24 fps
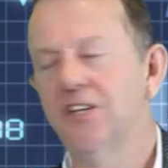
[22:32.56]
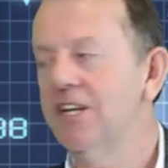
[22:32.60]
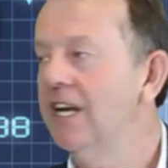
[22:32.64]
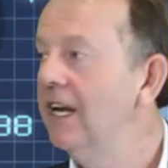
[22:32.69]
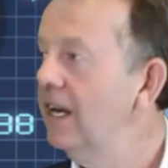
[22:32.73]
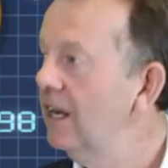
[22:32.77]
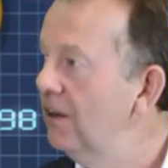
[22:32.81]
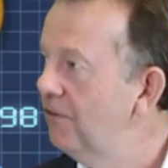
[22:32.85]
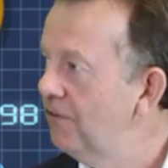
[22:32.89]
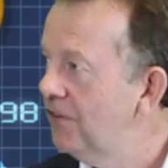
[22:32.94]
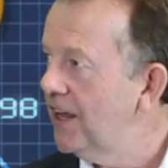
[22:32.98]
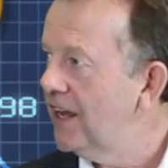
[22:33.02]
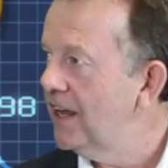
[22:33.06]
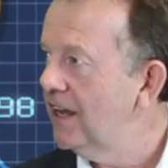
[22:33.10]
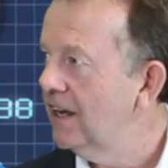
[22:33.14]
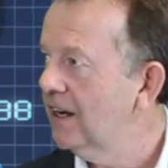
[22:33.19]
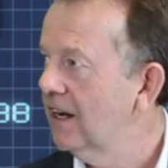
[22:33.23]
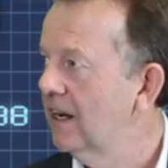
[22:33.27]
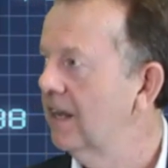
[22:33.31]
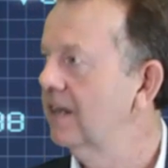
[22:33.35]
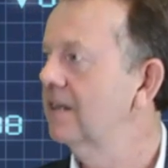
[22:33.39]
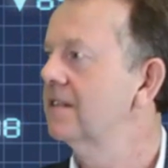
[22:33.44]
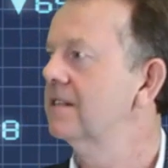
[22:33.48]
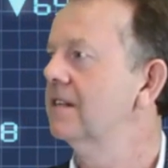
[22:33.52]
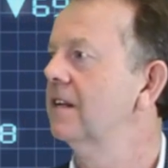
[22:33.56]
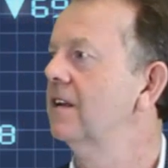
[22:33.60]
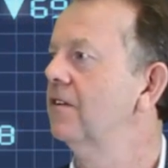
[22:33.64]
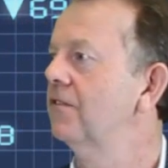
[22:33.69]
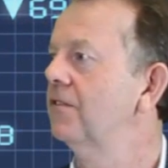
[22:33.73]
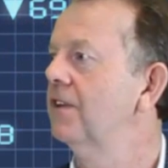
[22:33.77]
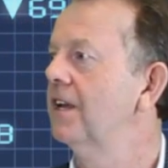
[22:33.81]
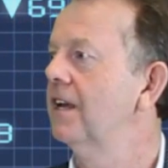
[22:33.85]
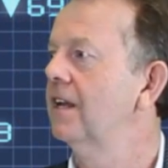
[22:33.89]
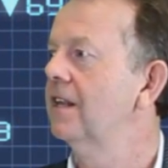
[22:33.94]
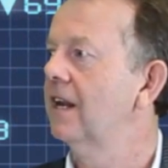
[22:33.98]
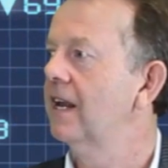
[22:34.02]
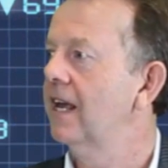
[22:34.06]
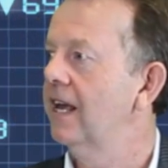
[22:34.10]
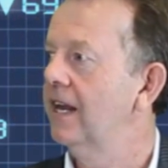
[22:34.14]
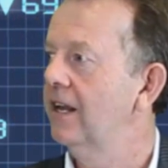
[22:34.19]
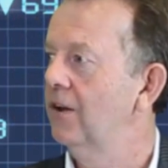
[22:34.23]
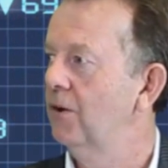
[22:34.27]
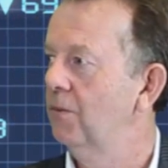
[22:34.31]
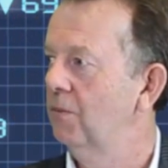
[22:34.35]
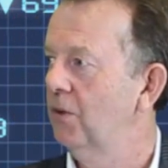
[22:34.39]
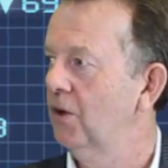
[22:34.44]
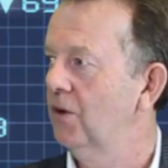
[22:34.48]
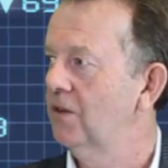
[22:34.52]
She lived there. Glynis lived there. The
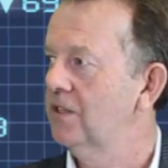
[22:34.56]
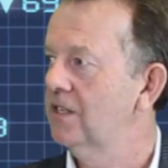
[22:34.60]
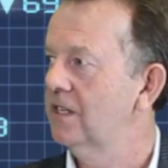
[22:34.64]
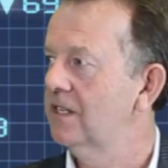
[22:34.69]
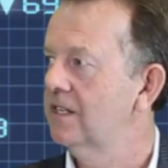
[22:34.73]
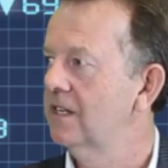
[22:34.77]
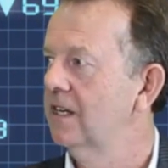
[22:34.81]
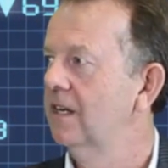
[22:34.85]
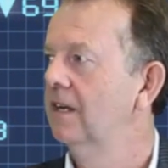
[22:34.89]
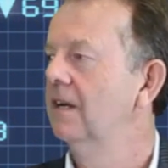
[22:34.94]
lady who built it.